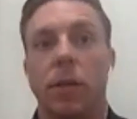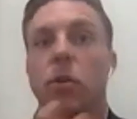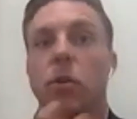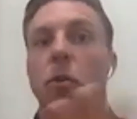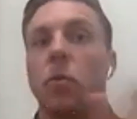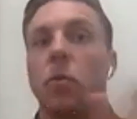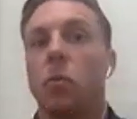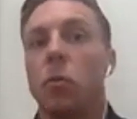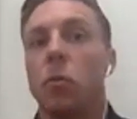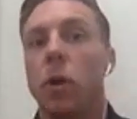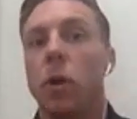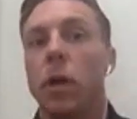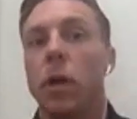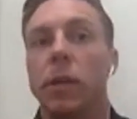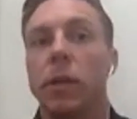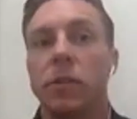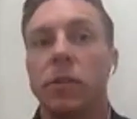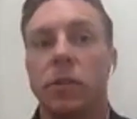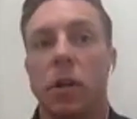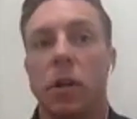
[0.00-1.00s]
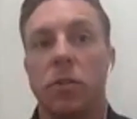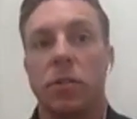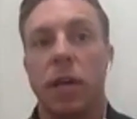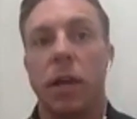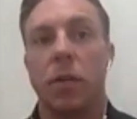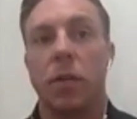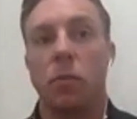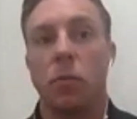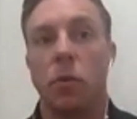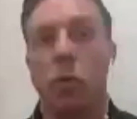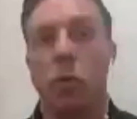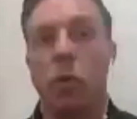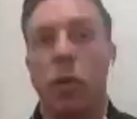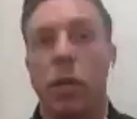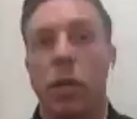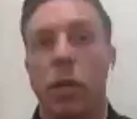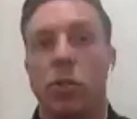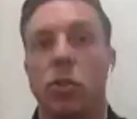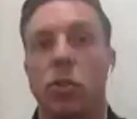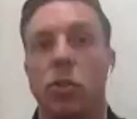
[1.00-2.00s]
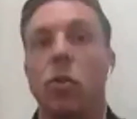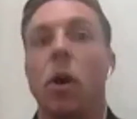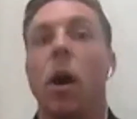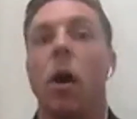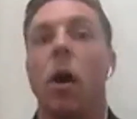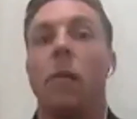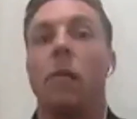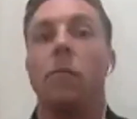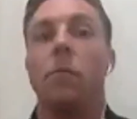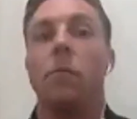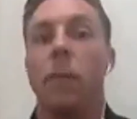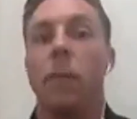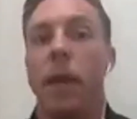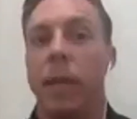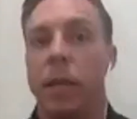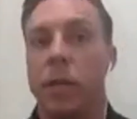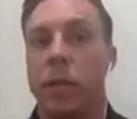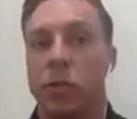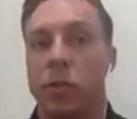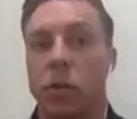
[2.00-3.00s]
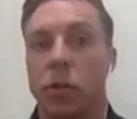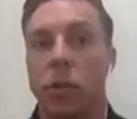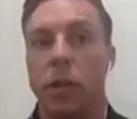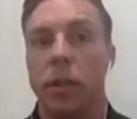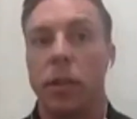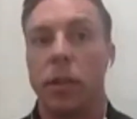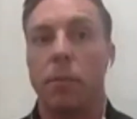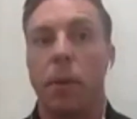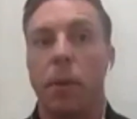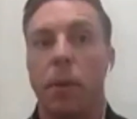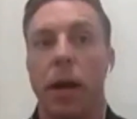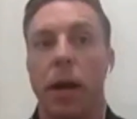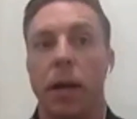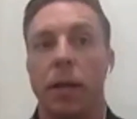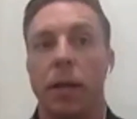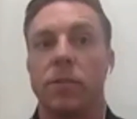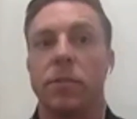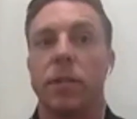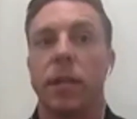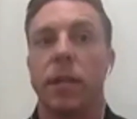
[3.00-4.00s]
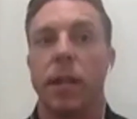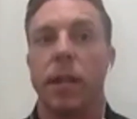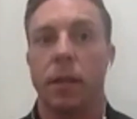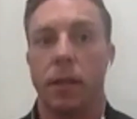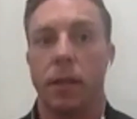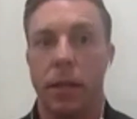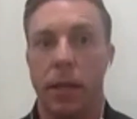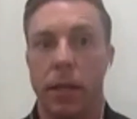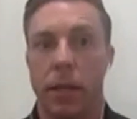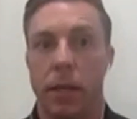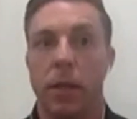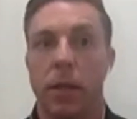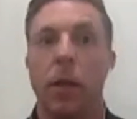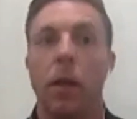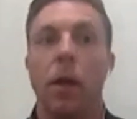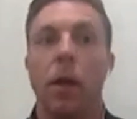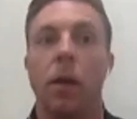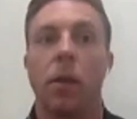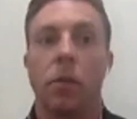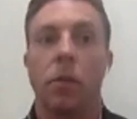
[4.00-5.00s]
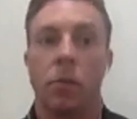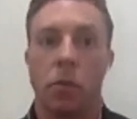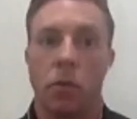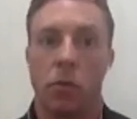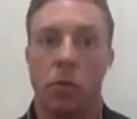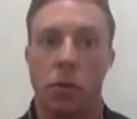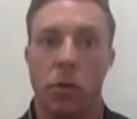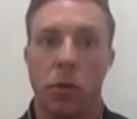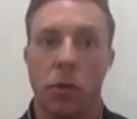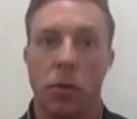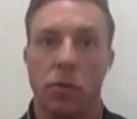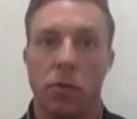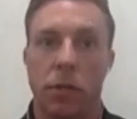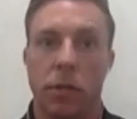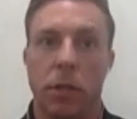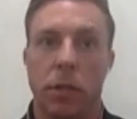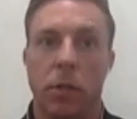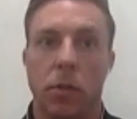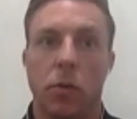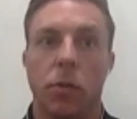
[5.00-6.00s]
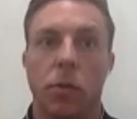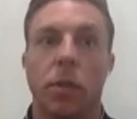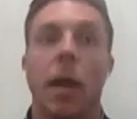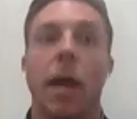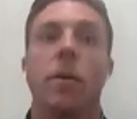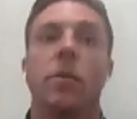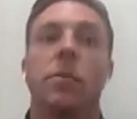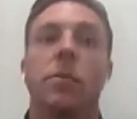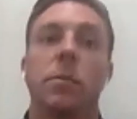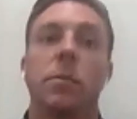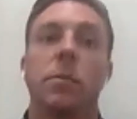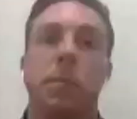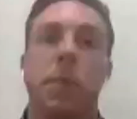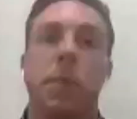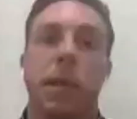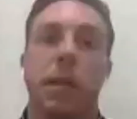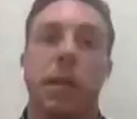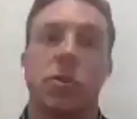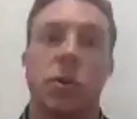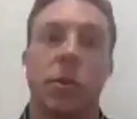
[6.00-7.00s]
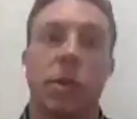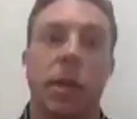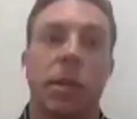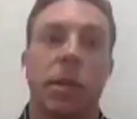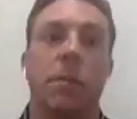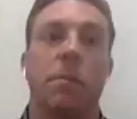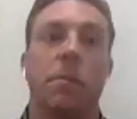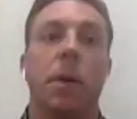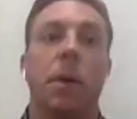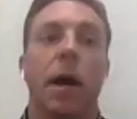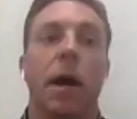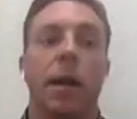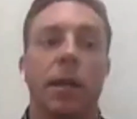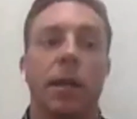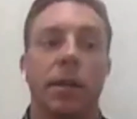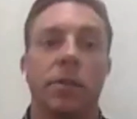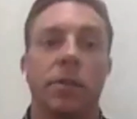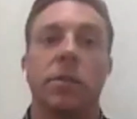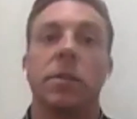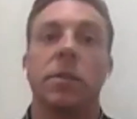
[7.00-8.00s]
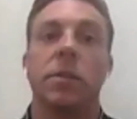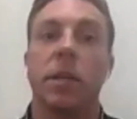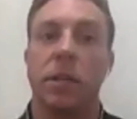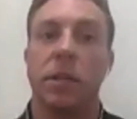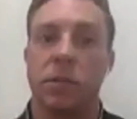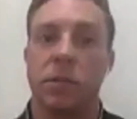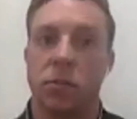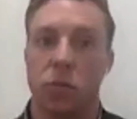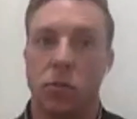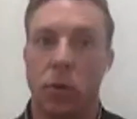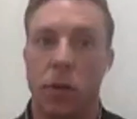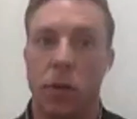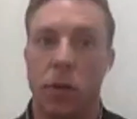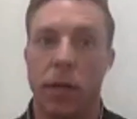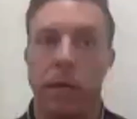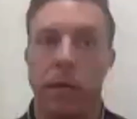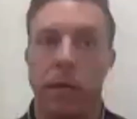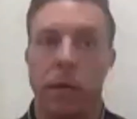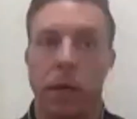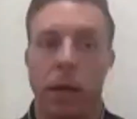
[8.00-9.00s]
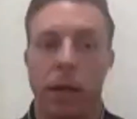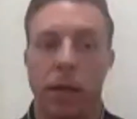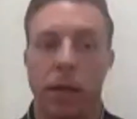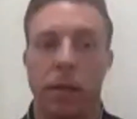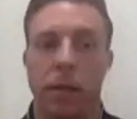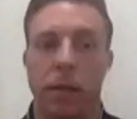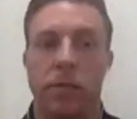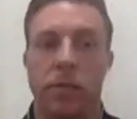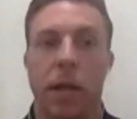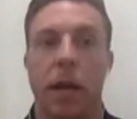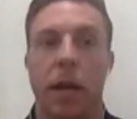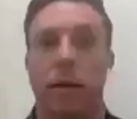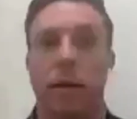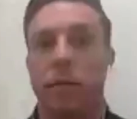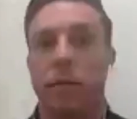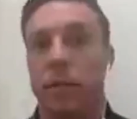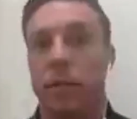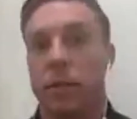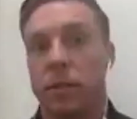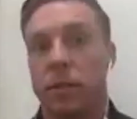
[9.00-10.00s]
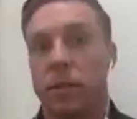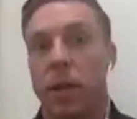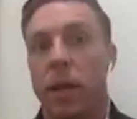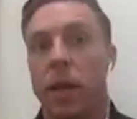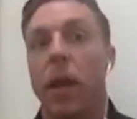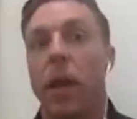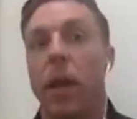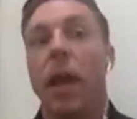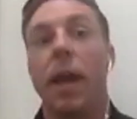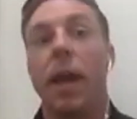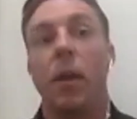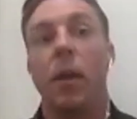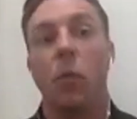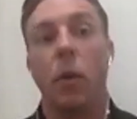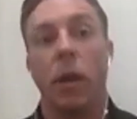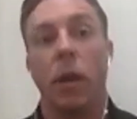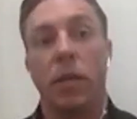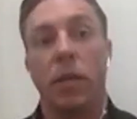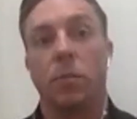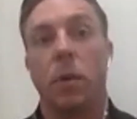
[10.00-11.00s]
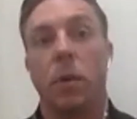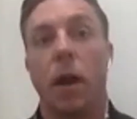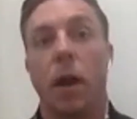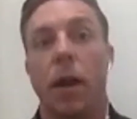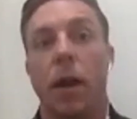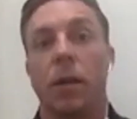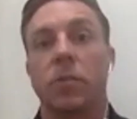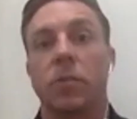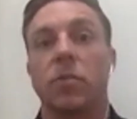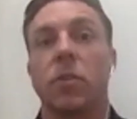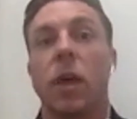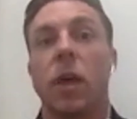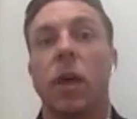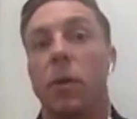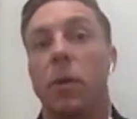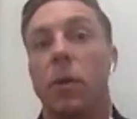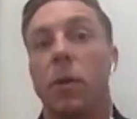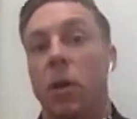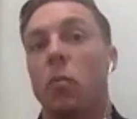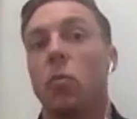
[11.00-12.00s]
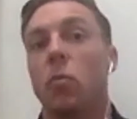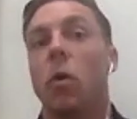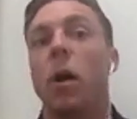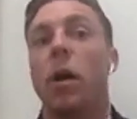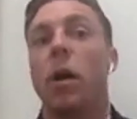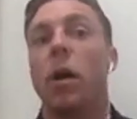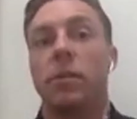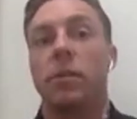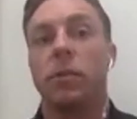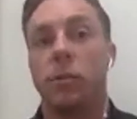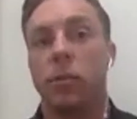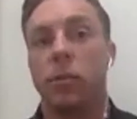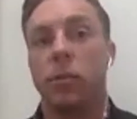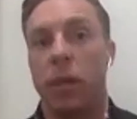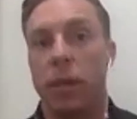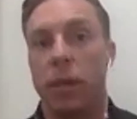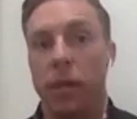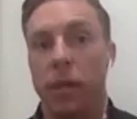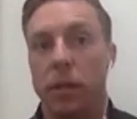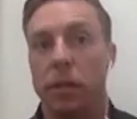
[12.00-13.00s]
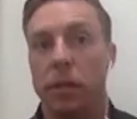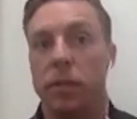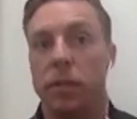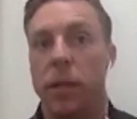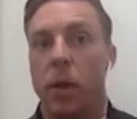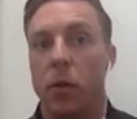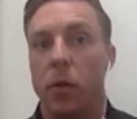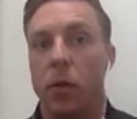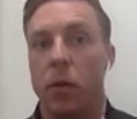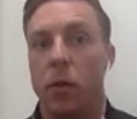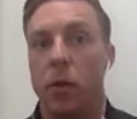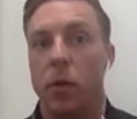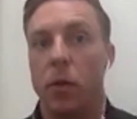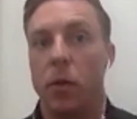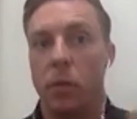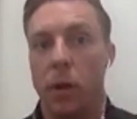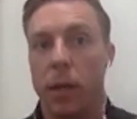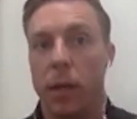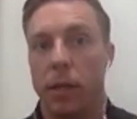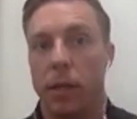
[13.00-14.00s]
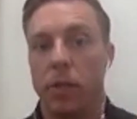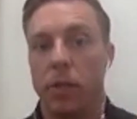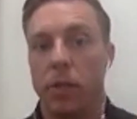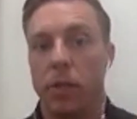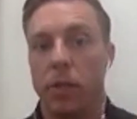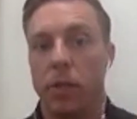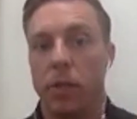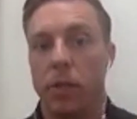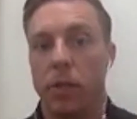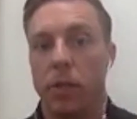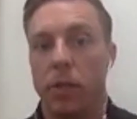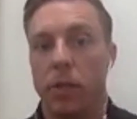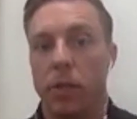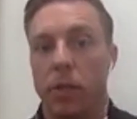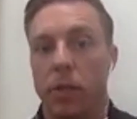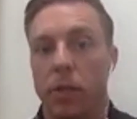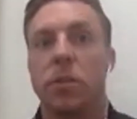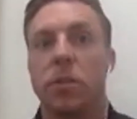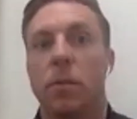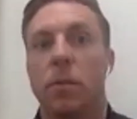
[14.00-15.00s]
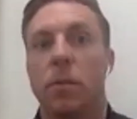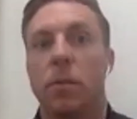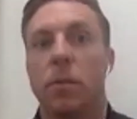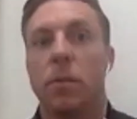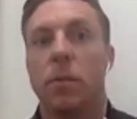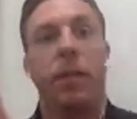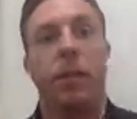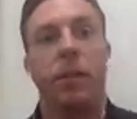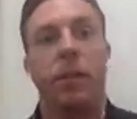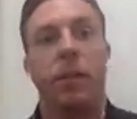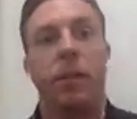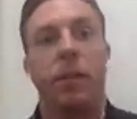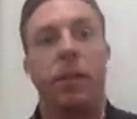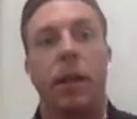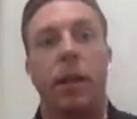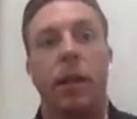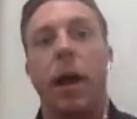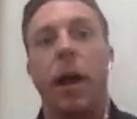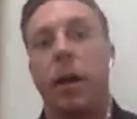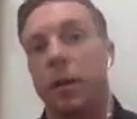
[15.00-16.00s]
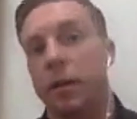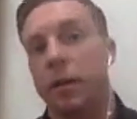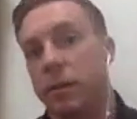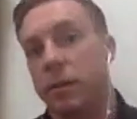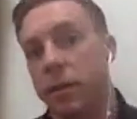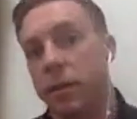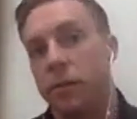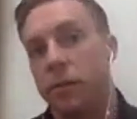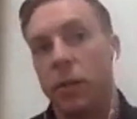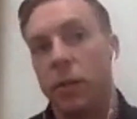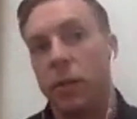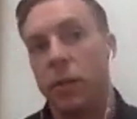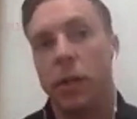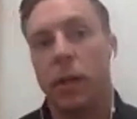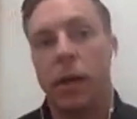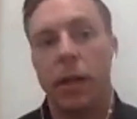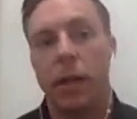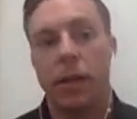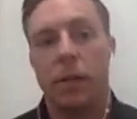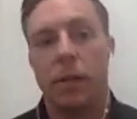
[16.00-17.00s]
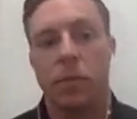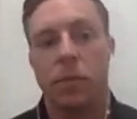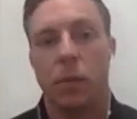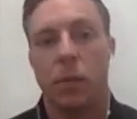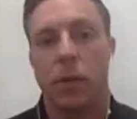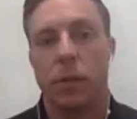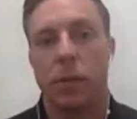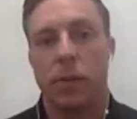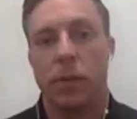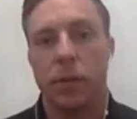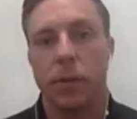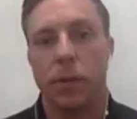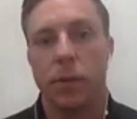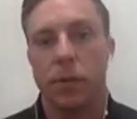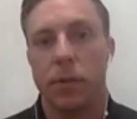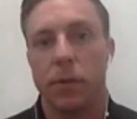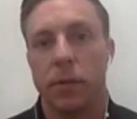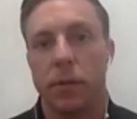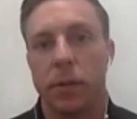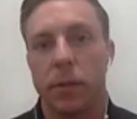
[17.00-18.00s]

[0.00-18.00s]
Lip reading: So it really starts at a root issue of making sure that the body is staying clean through using glutathione to make sure that the body is excreting a lot of these toxins and waste products so that we don't run into the down regulation in the immune system and then the cognitive decline as well too.